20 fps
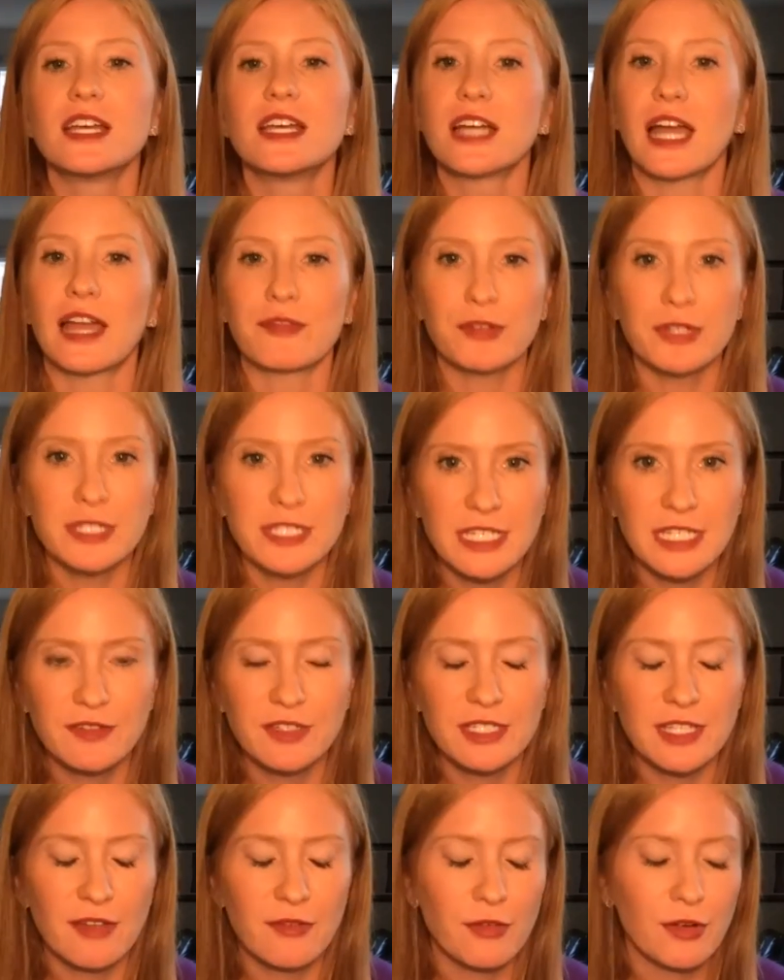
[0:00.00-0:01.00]
I've received
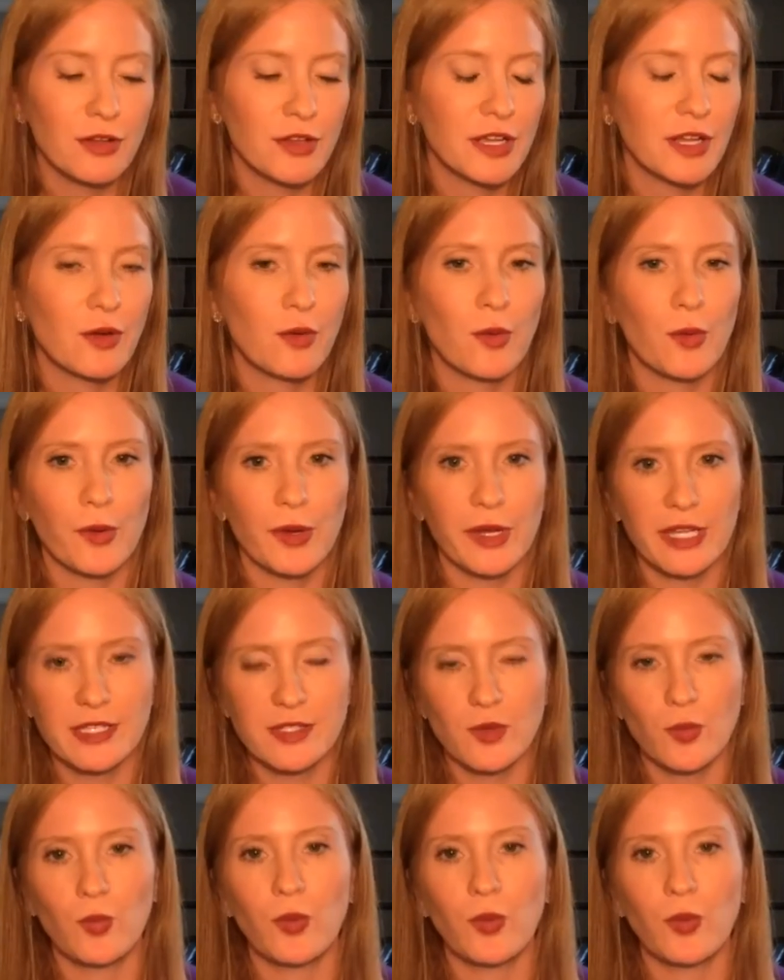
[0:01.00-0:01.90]
several inquiries.